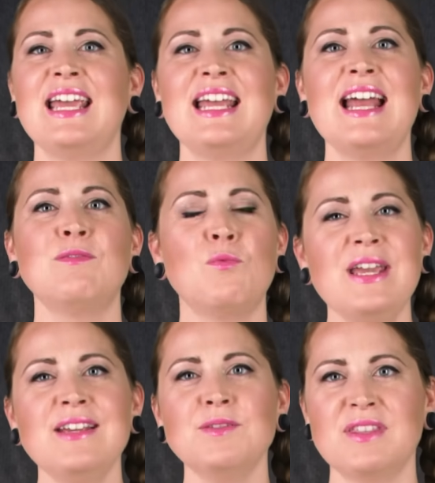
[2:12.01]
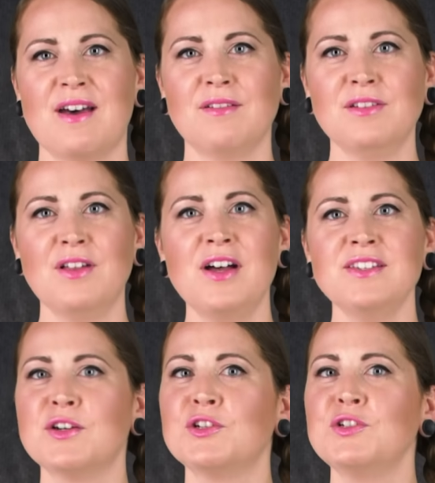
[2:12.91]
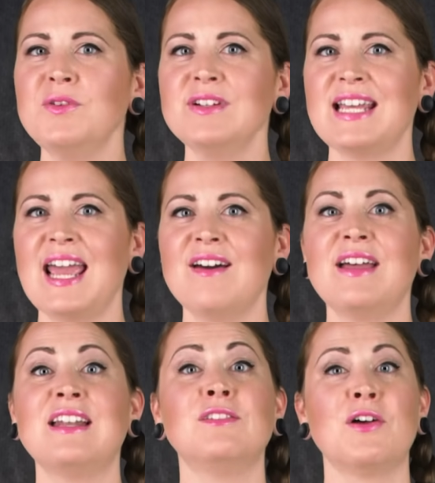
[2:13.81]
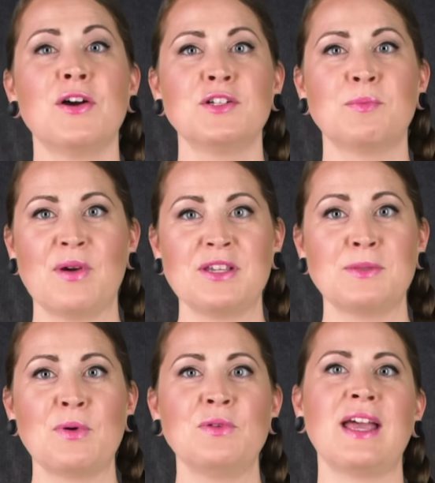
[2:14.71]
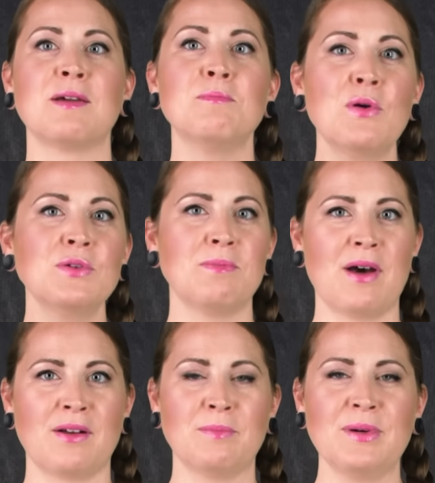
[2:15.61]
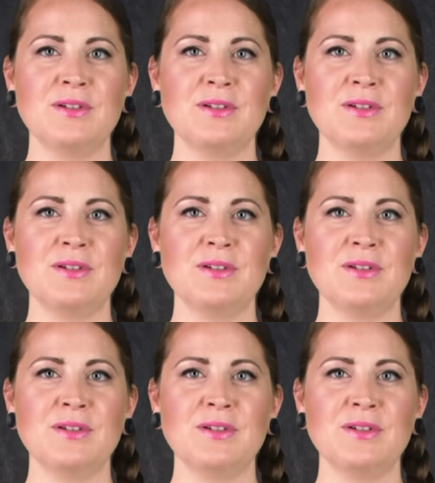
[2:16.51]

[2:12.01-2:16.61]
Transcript: It had wings without claws, a short tail, and a large breastbone like most modern birds.